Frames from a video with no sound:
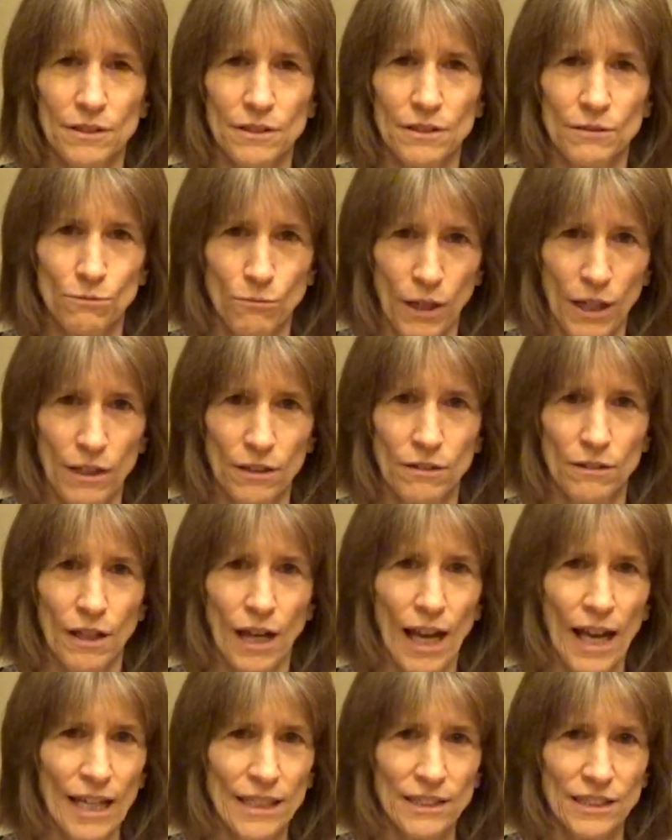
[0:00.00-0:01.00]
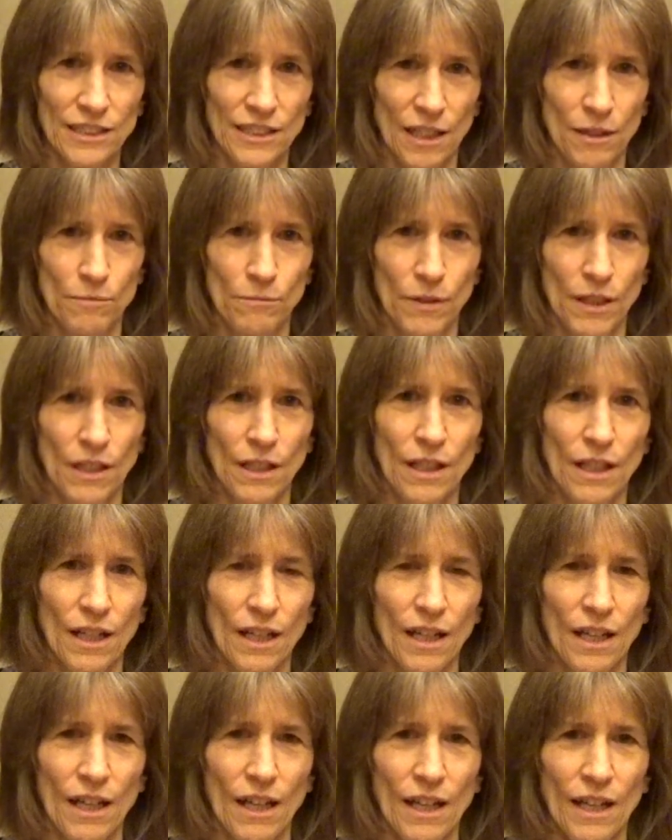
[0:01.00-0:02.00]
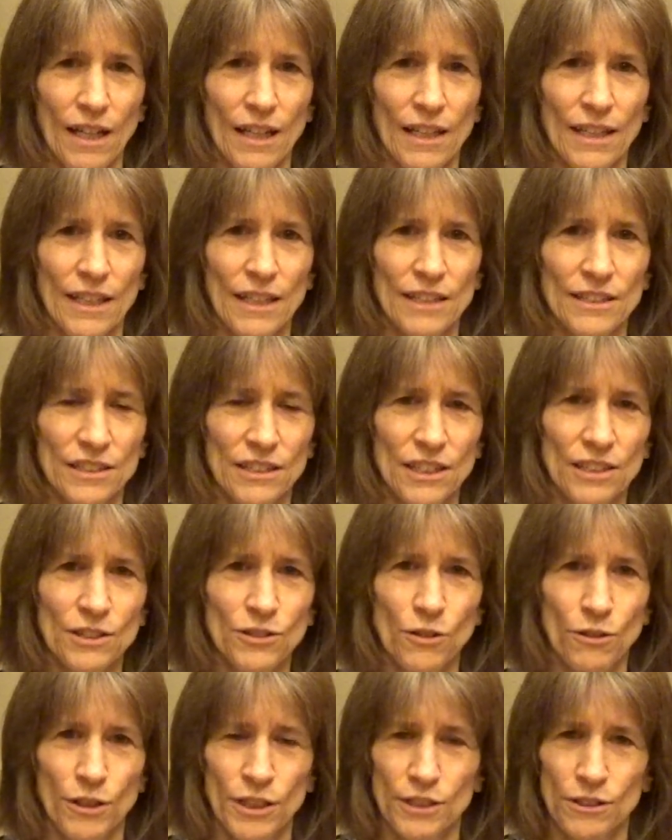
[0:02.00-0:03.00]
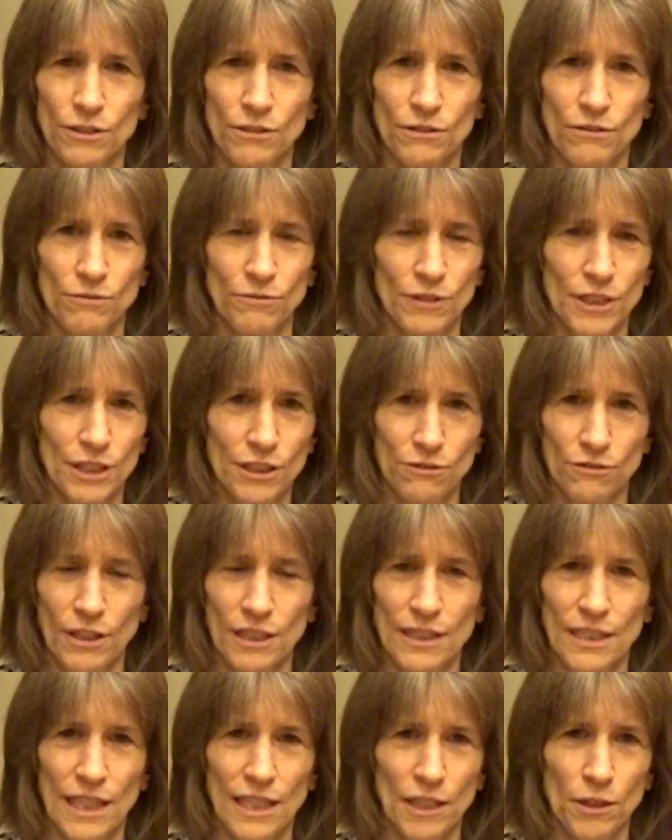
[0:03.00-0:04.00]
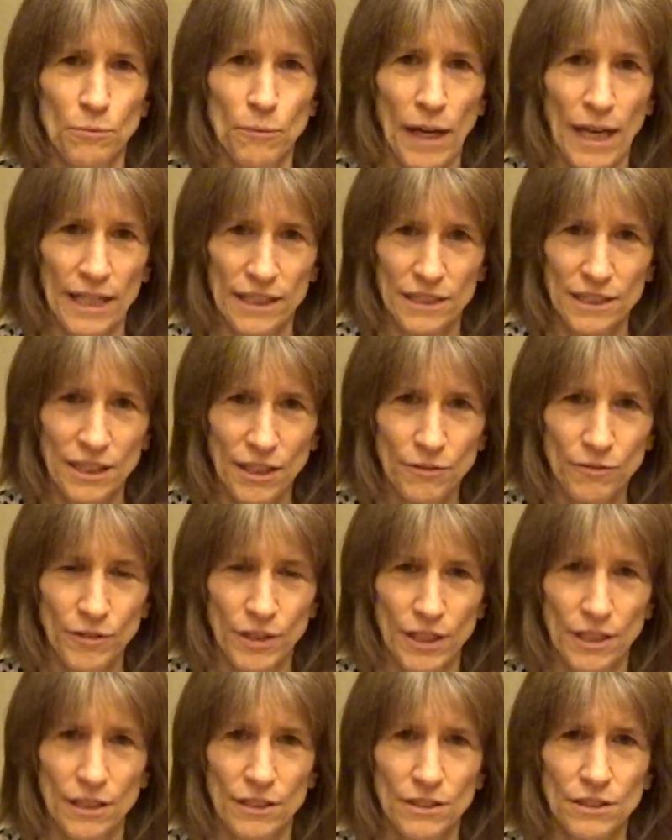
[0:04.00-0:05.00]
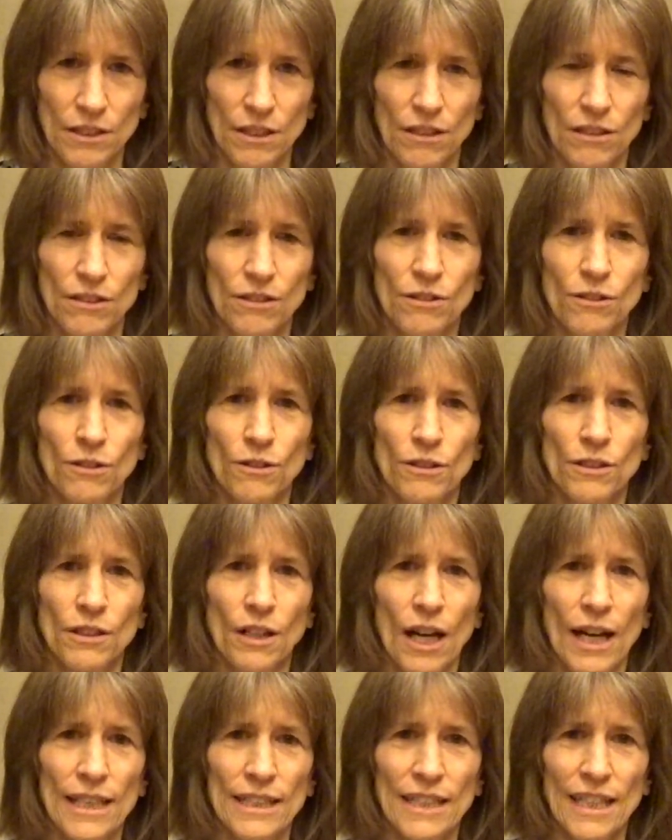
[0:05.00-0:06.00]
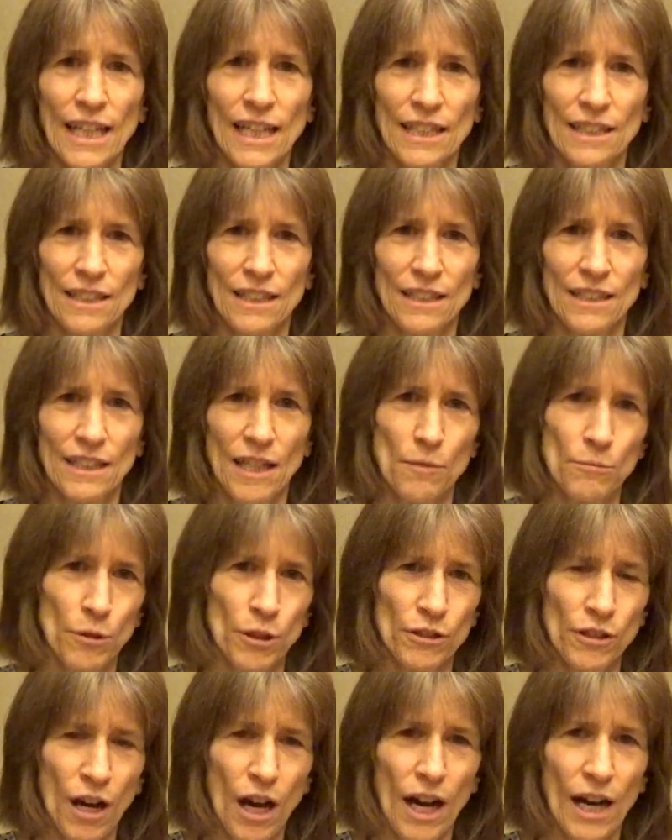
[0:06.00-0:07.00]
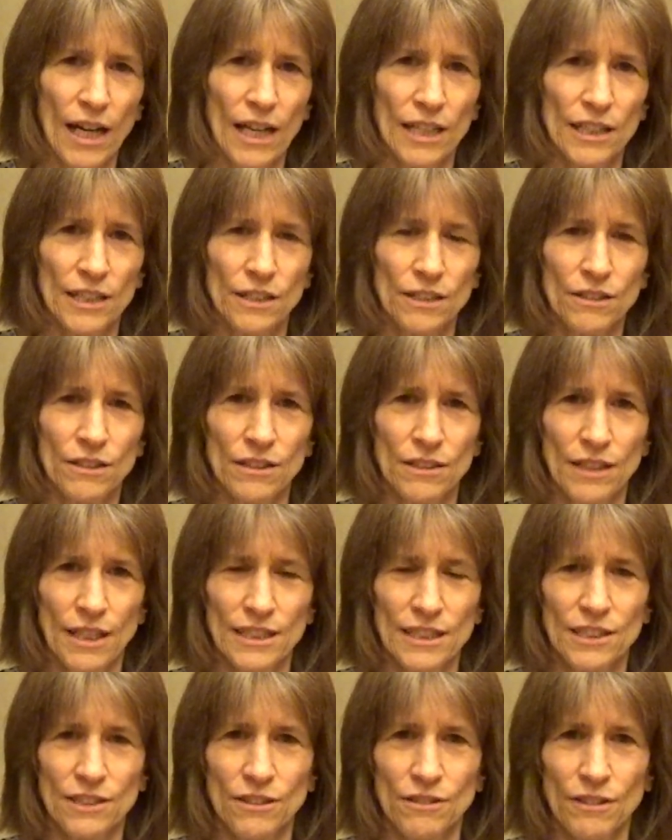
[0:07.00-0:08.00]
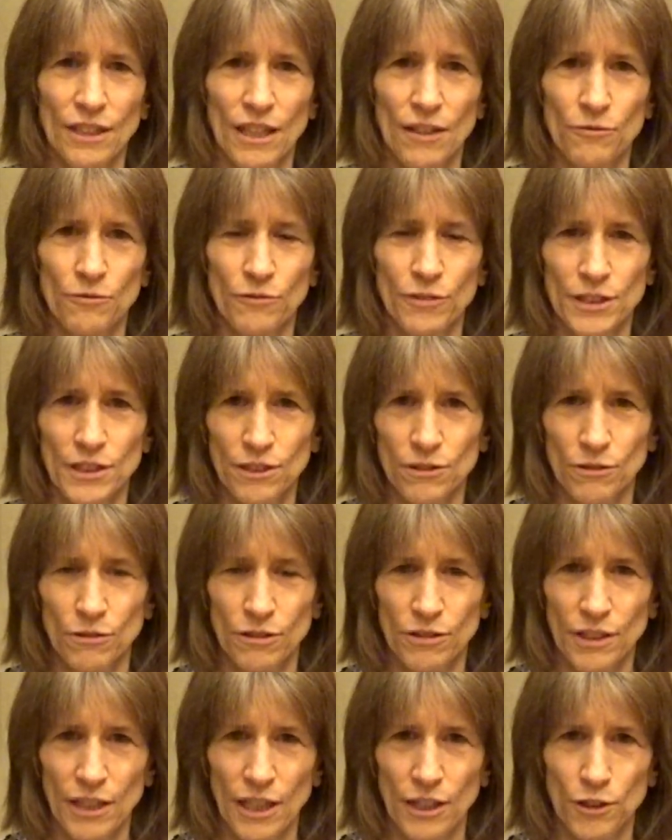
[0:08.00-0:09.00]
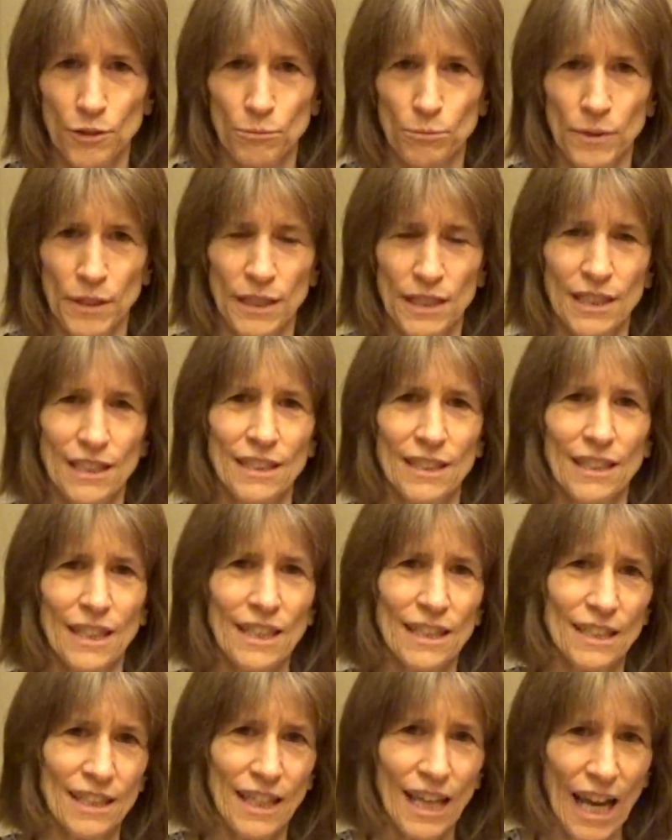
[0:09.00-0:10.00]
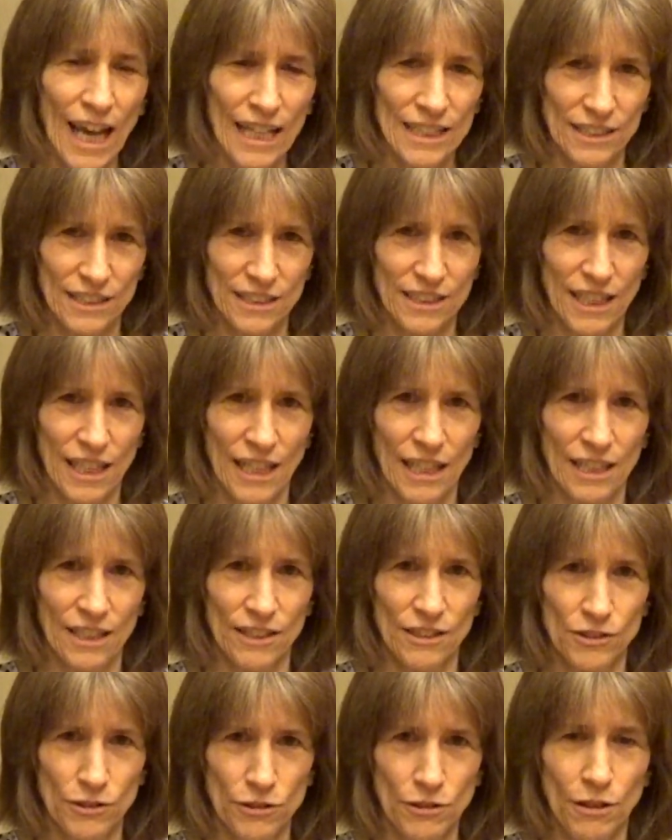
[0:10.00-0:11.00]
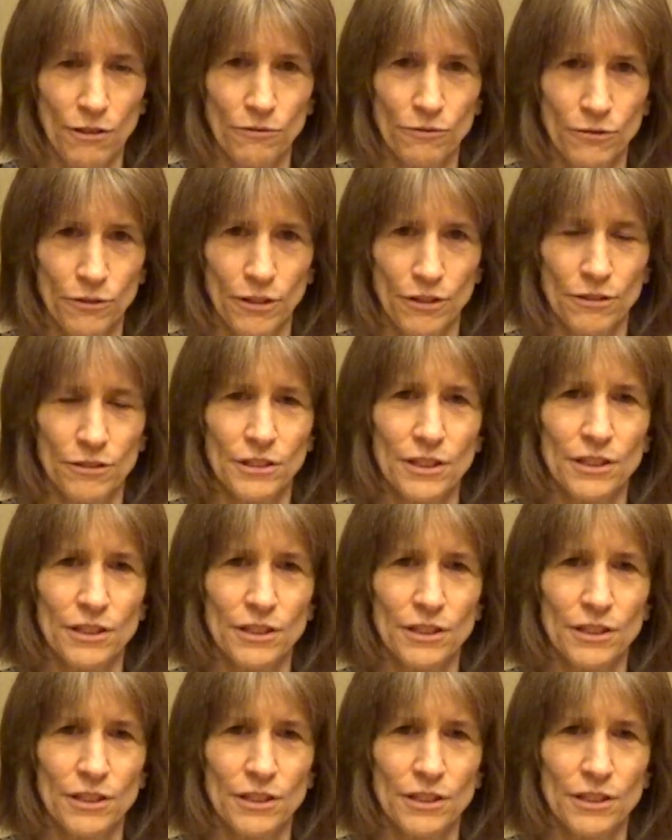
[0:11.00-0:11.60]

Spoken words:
well, ask them, is this going to restrict any of my activities? Could I get an MRI? Can I still get physical therapy? Can I get a CAT scan and so forth?